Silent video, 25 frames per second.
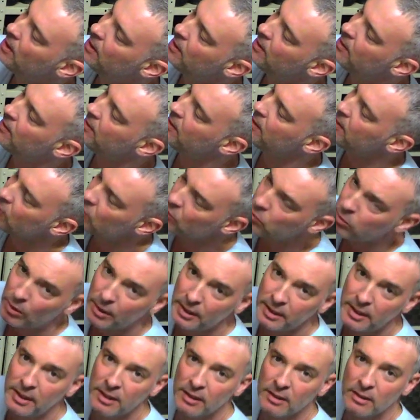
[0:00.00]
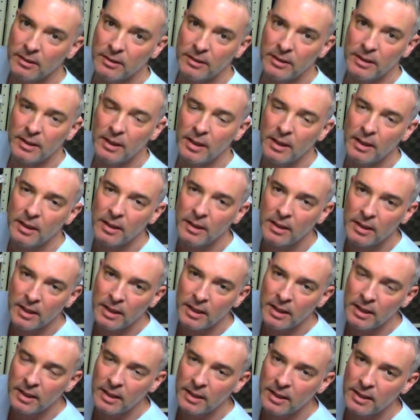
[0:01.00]
this one here
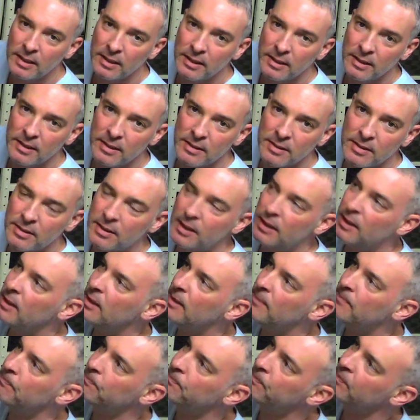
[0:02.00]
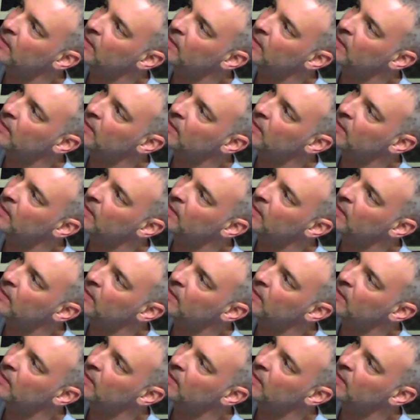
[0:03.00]
is uh,